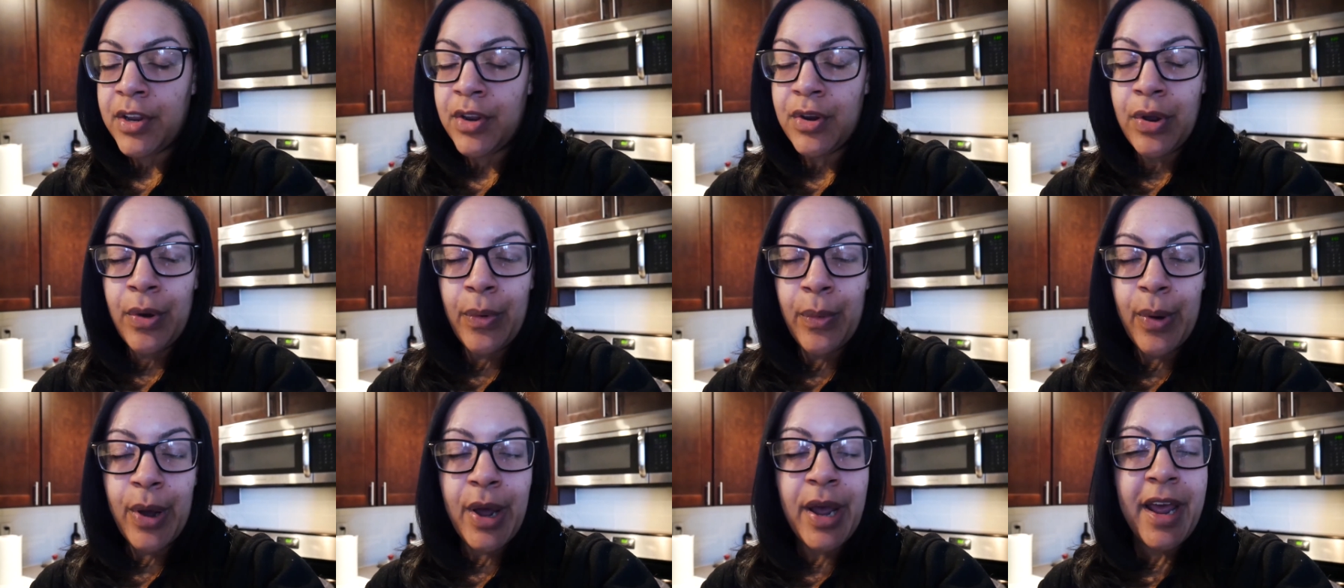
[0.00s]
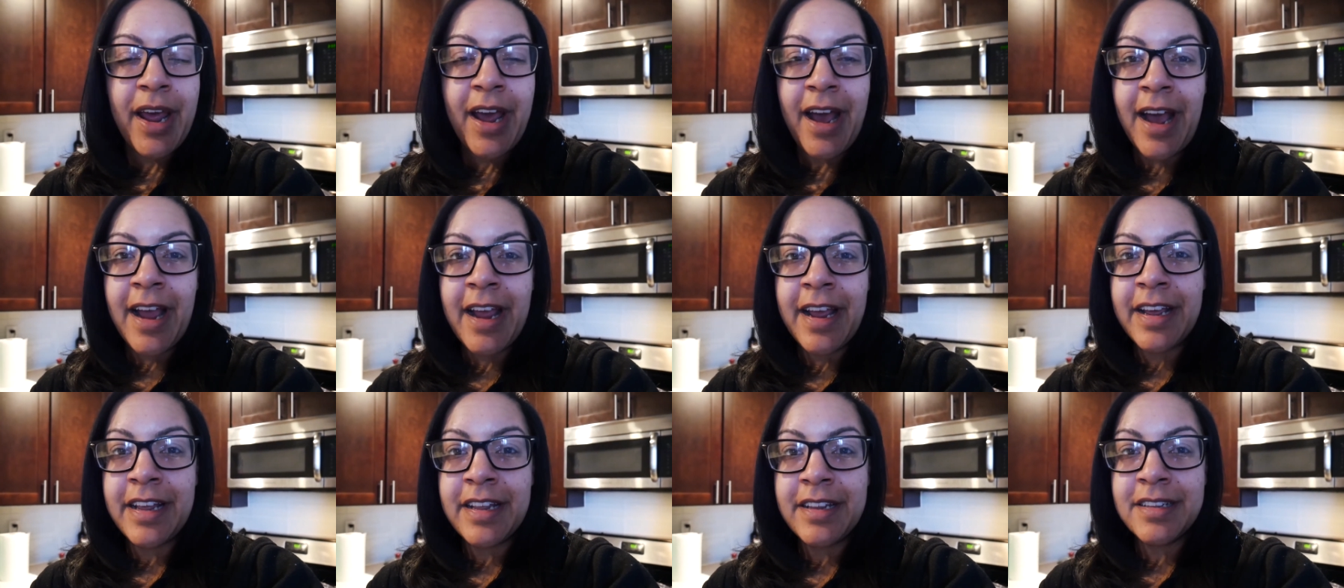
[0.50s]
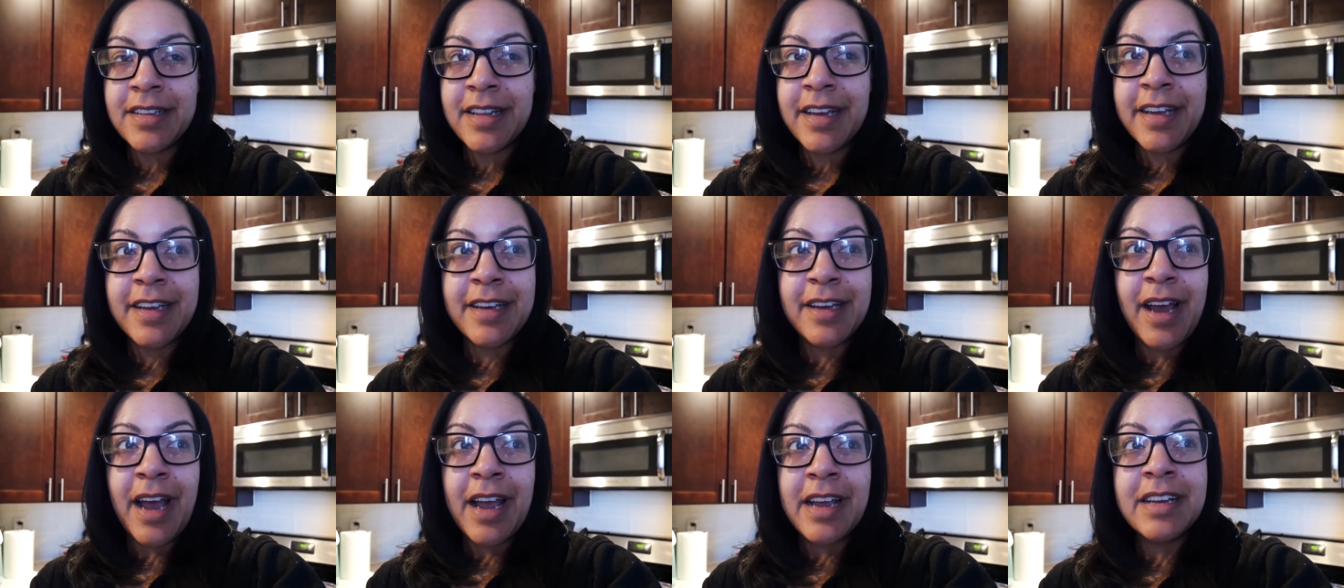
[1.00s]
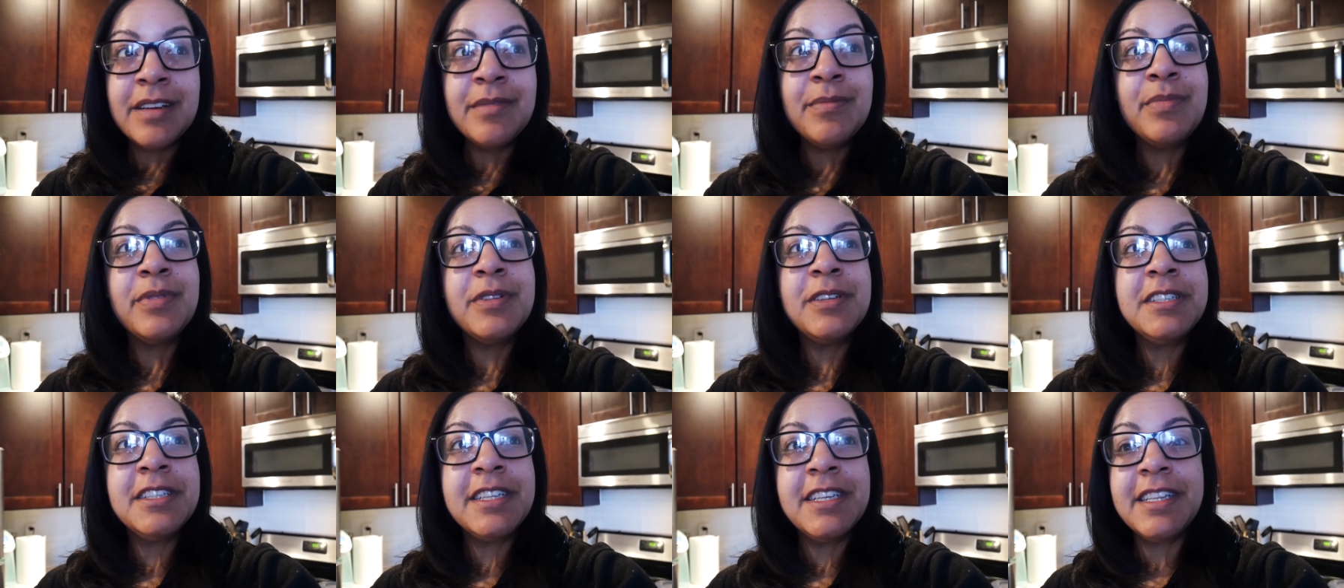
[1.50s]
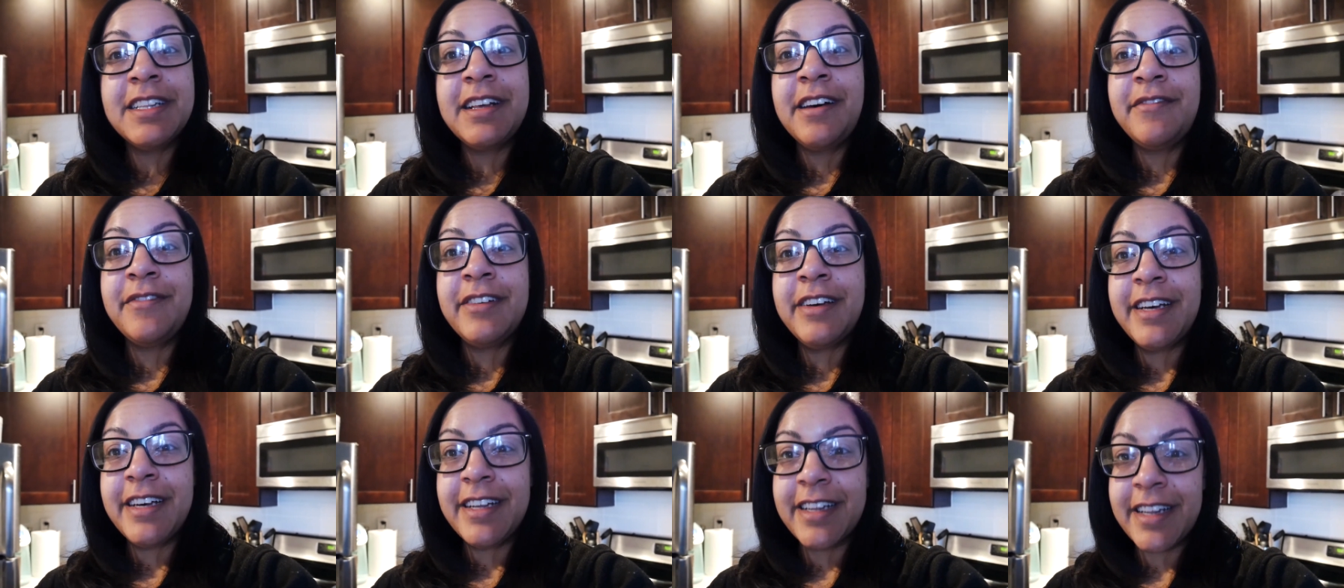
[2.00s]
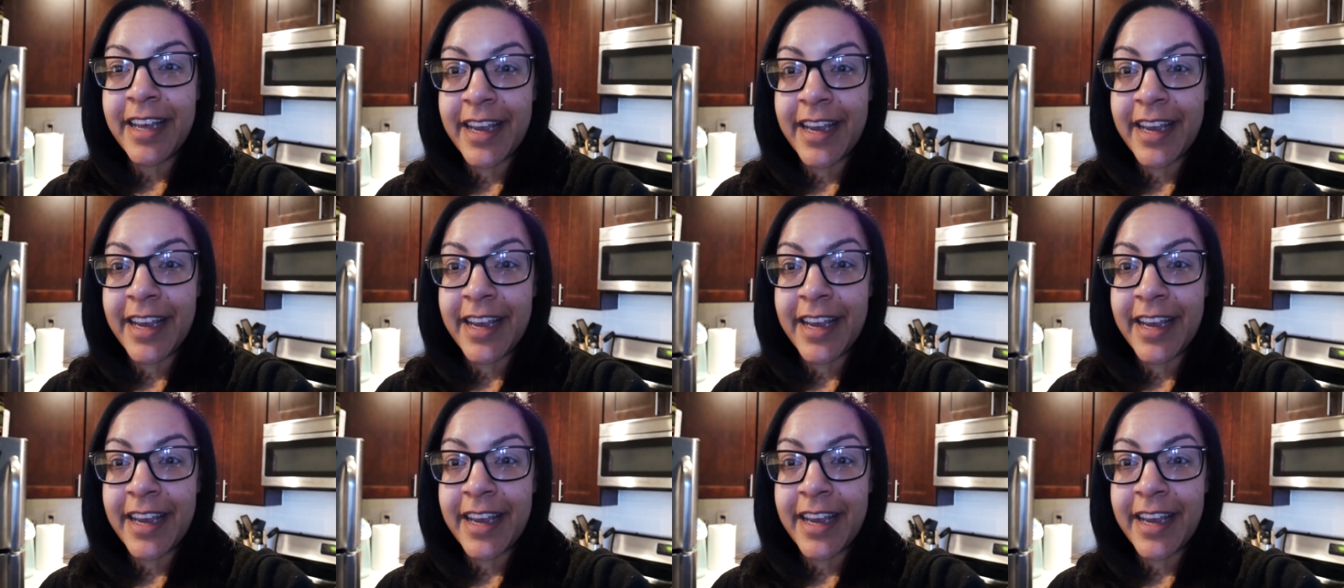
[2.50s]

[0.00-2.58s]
you know what? I completely love it.